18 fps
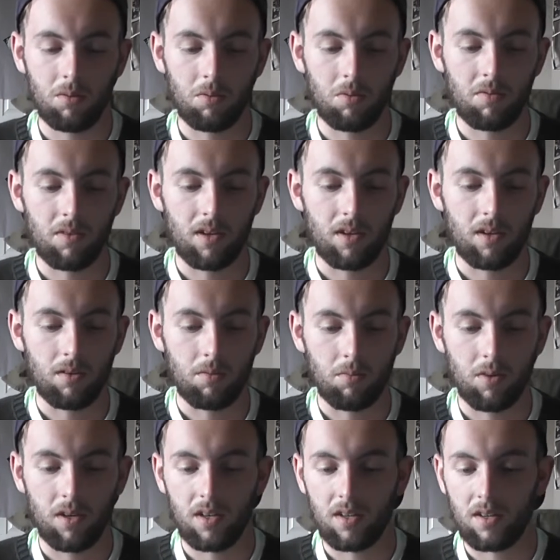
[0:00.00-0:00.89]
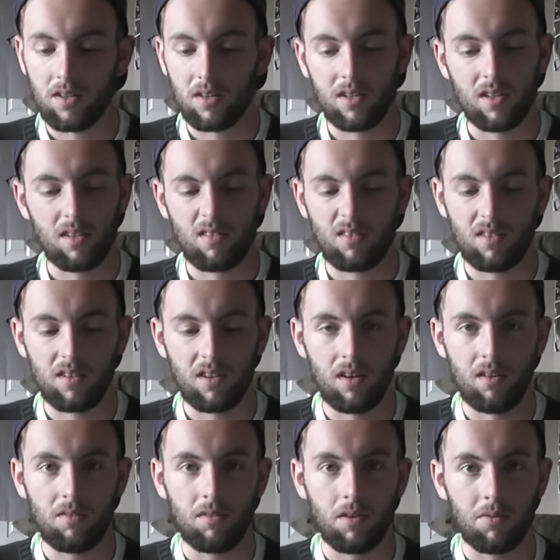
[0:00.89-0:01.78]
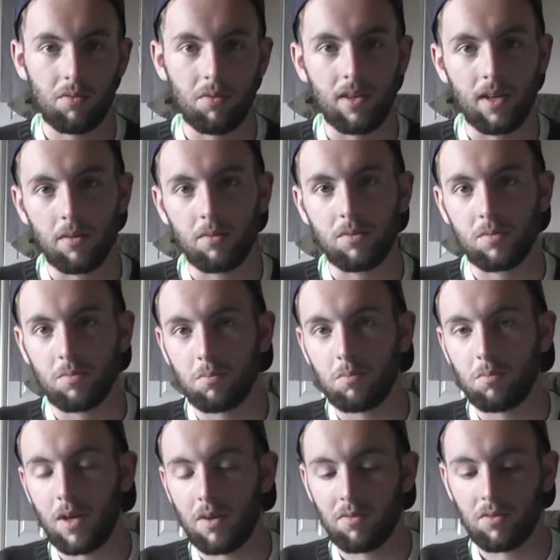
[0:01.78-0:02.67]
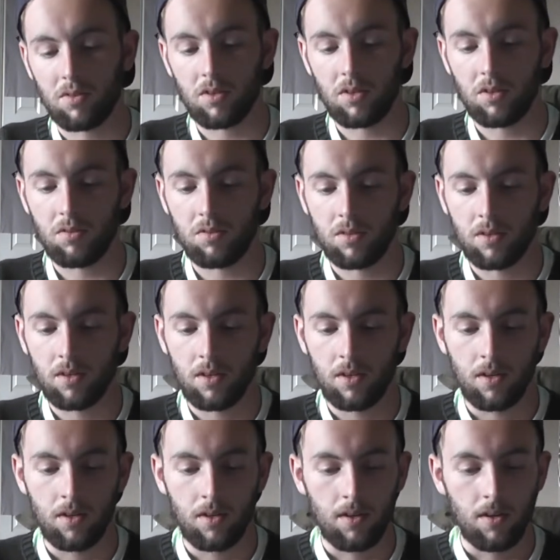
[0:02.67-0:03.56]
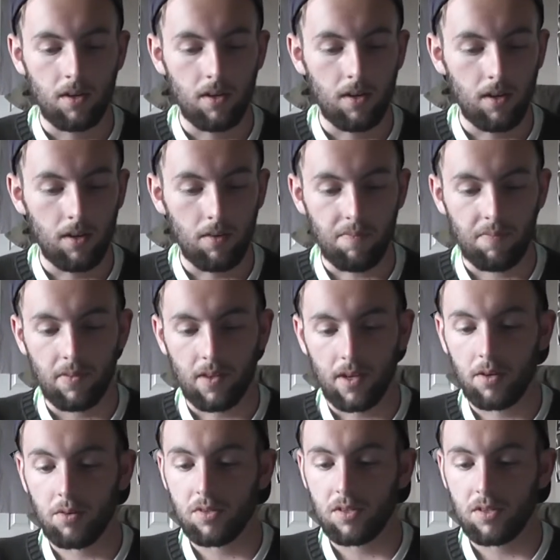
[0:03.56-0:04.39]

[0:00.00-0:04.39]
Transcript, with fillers: within Word. I didn't, you know, I thought that was a better font to use. Um, I